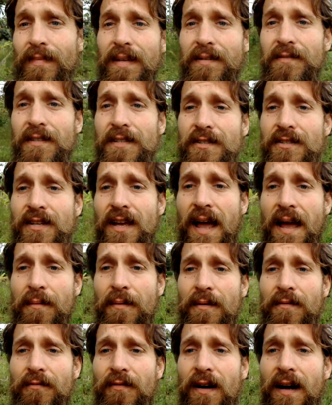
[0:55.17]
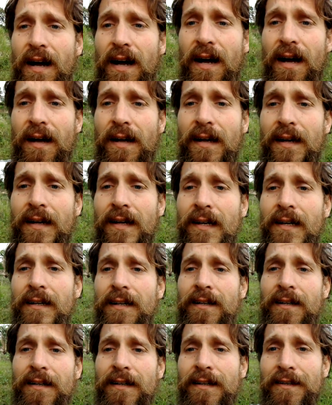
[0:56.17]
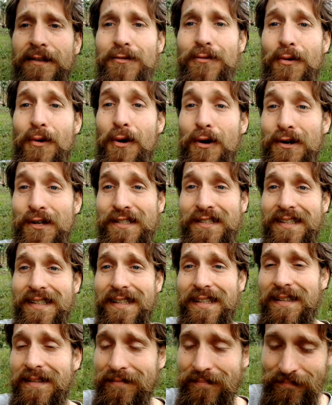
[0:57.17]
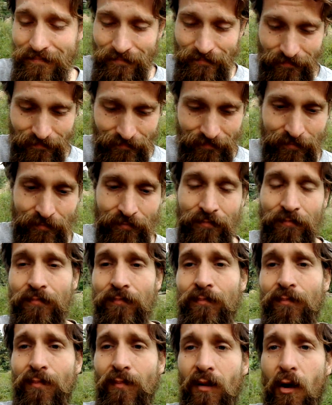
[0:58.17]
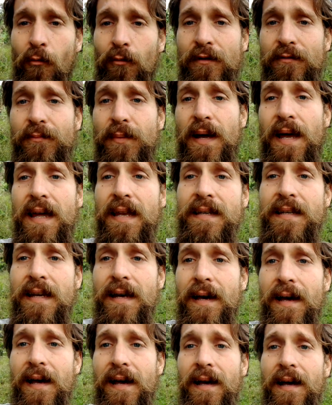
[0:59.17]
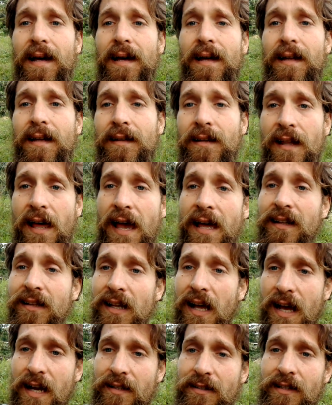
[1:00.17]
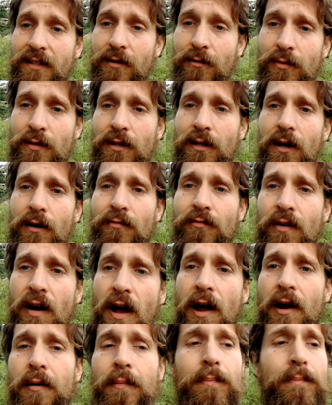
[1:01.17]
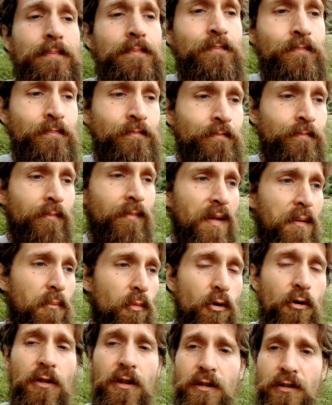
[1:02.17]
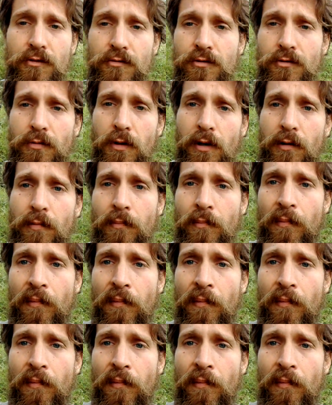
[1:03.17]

this time of quarantine, we've been landlocked here within our farm, more than usual,